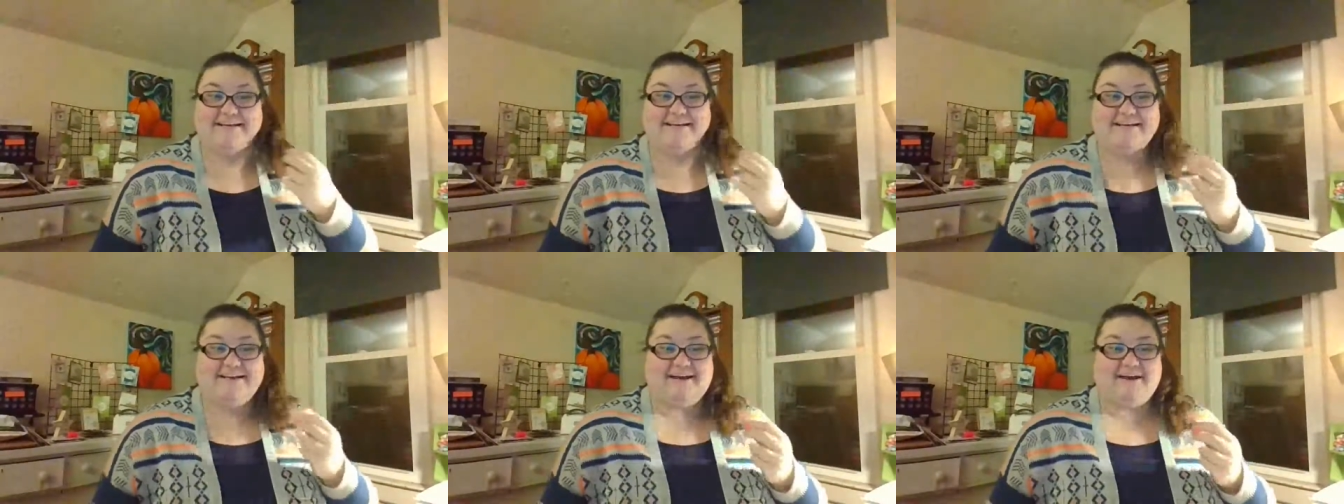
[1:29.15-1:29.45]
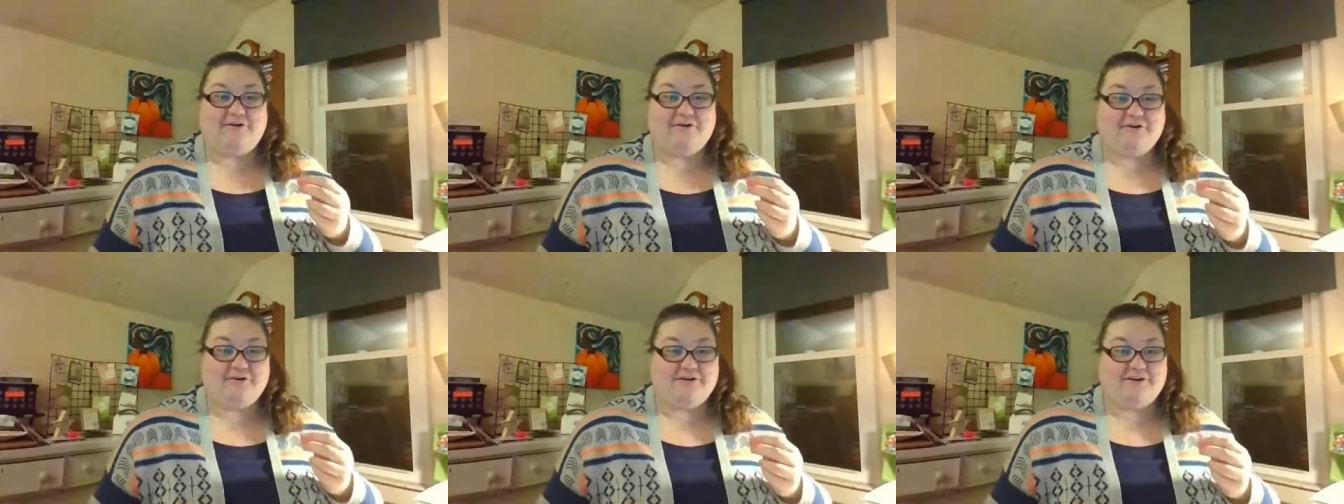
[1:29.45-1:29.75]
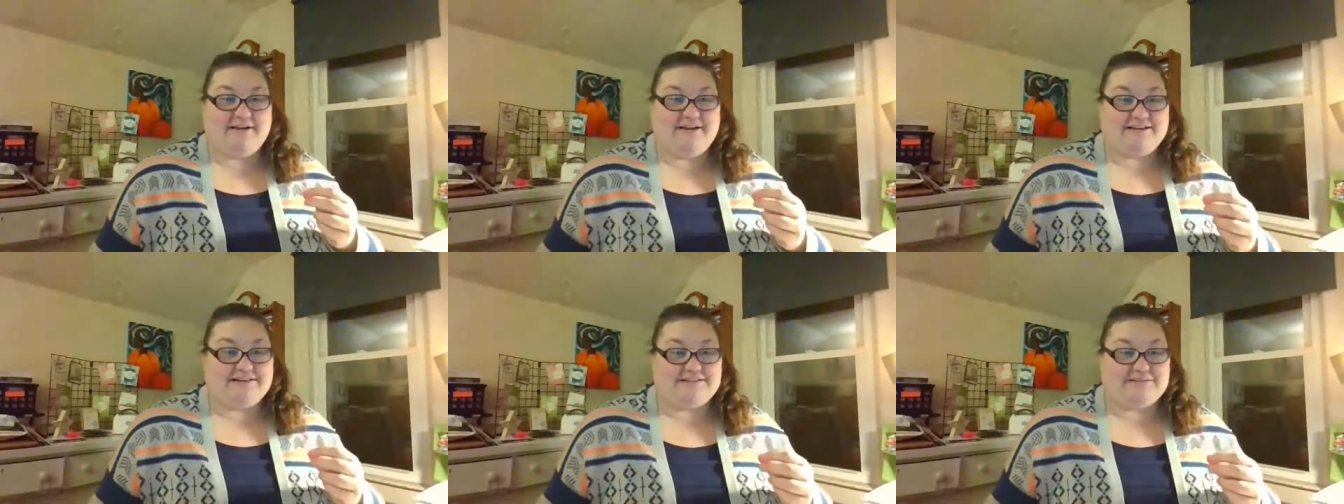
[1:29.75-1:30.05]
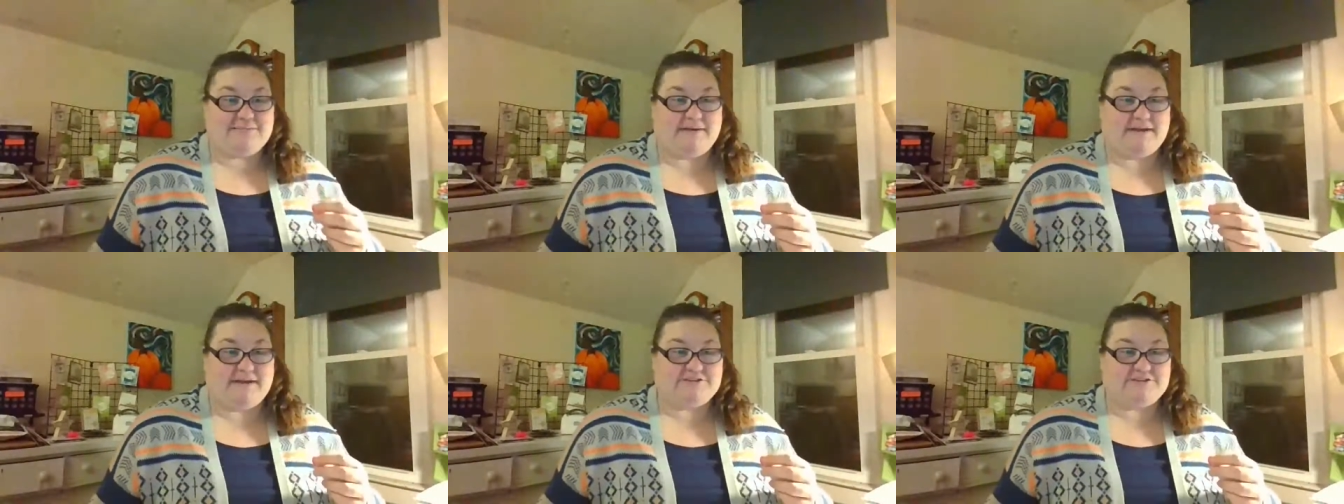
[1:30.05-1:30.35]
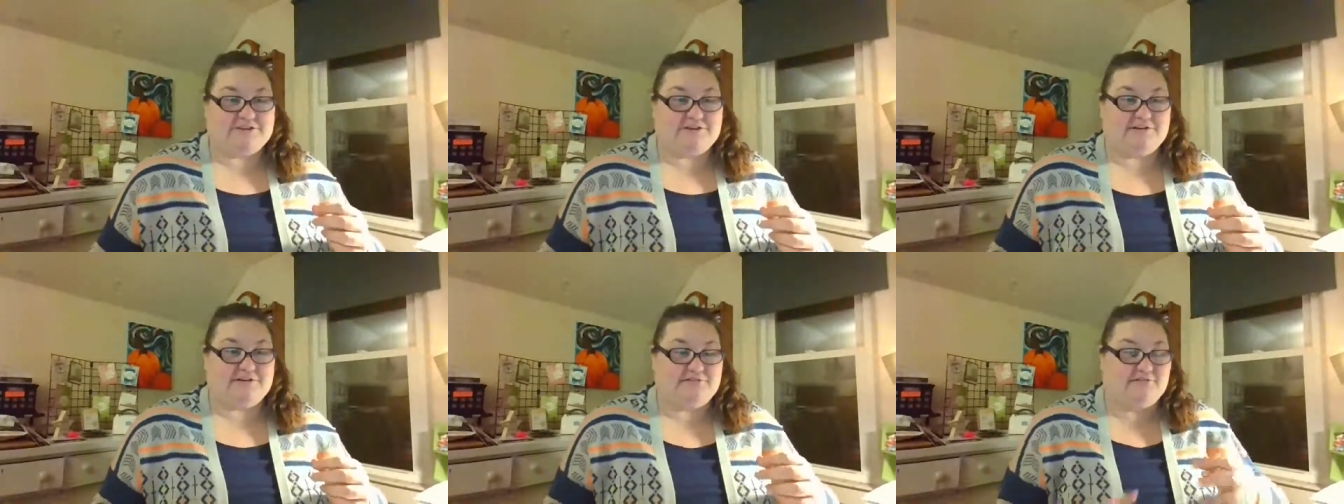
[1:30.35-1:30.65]
uh, ordering
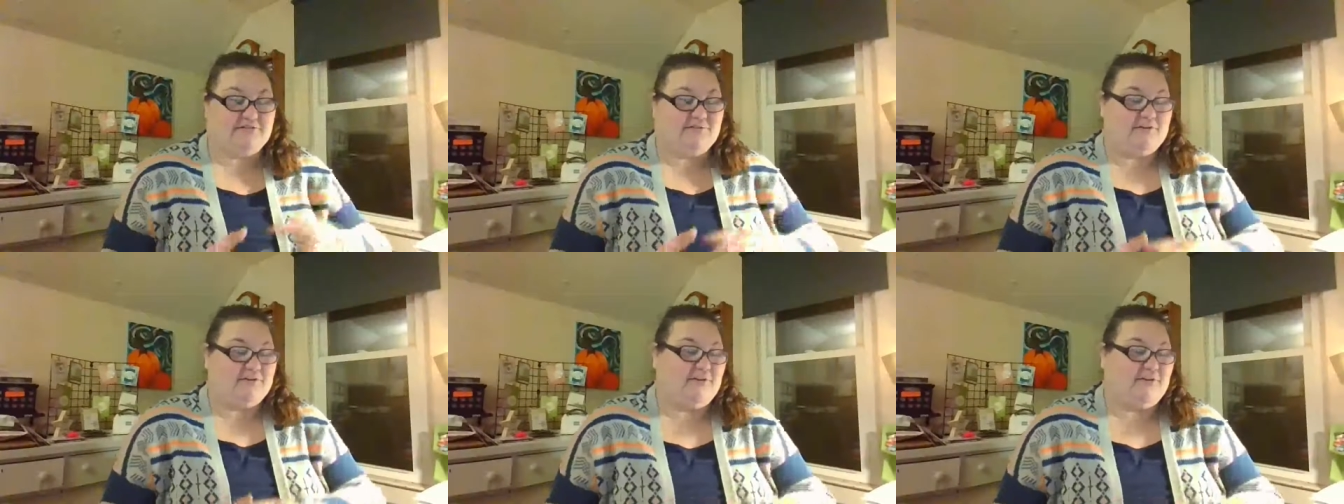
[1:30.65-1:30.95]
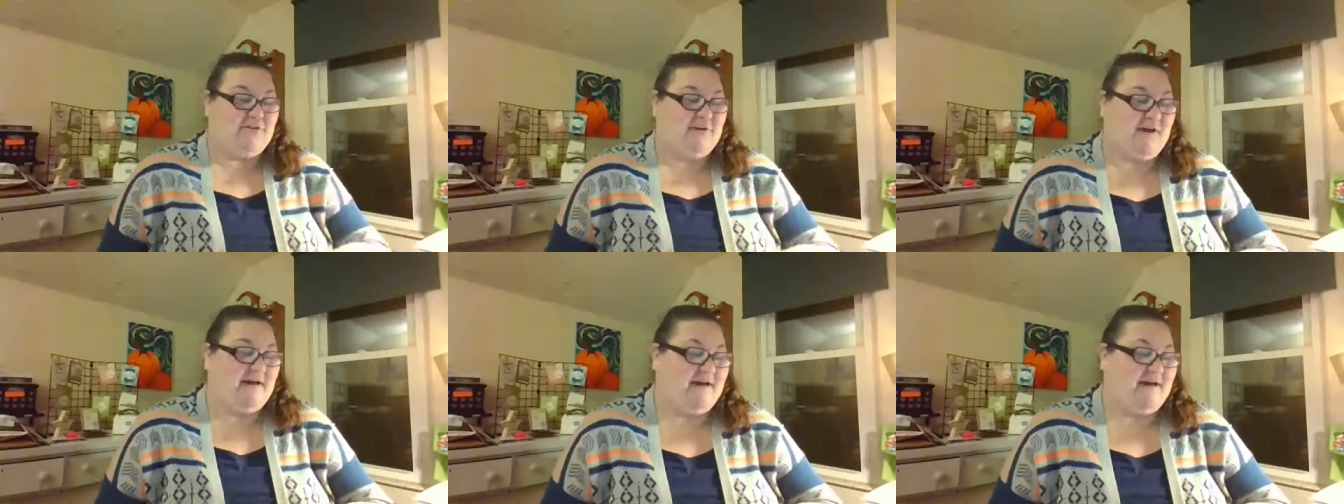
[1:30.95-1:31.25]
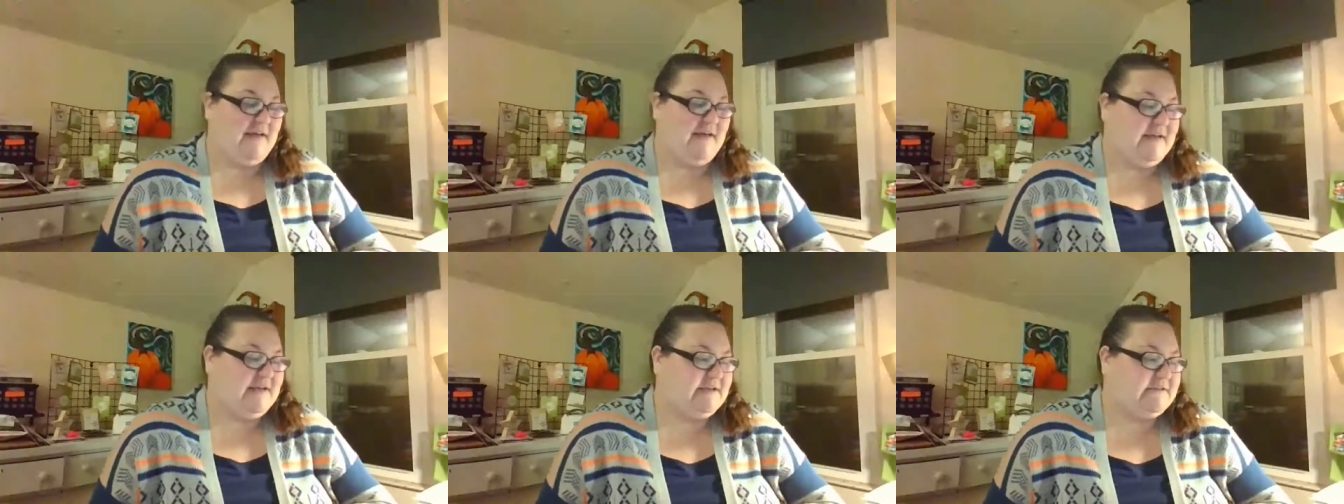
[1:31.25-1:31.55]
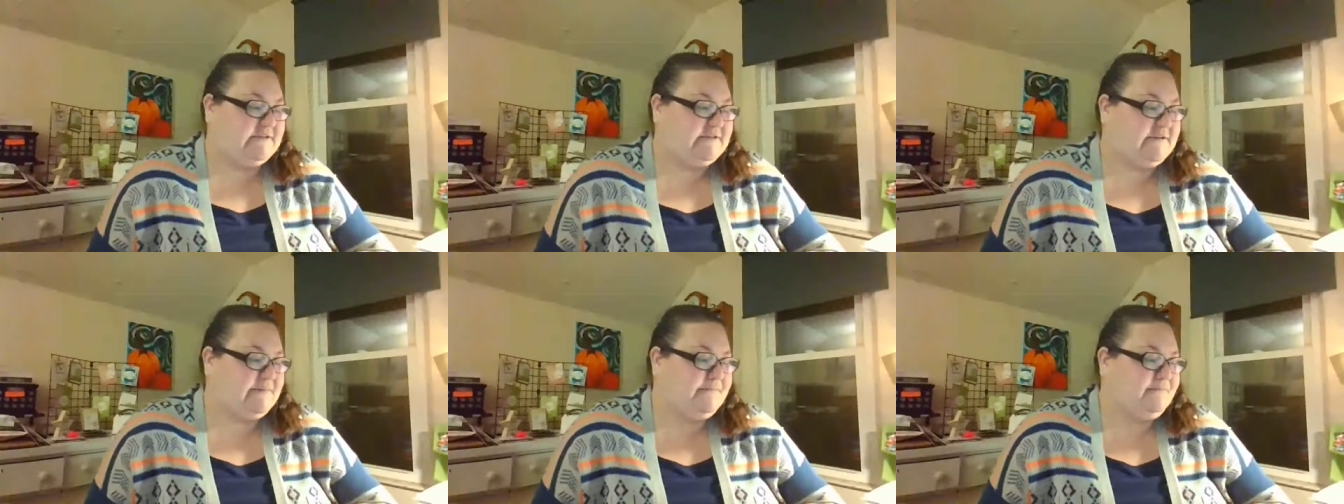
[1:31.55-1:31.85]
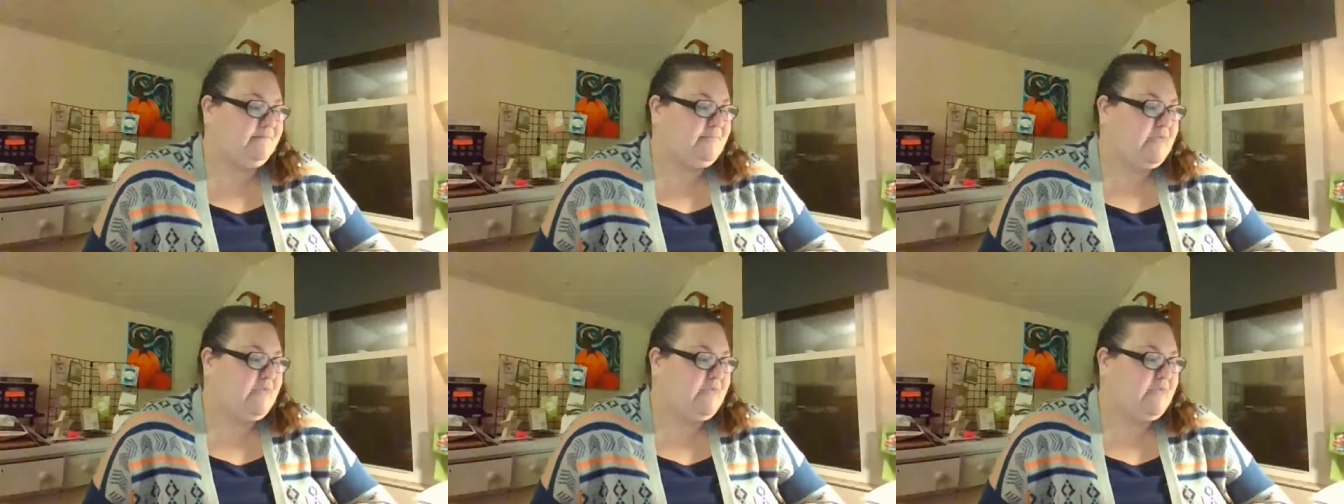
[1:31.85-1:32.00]
special for you guys.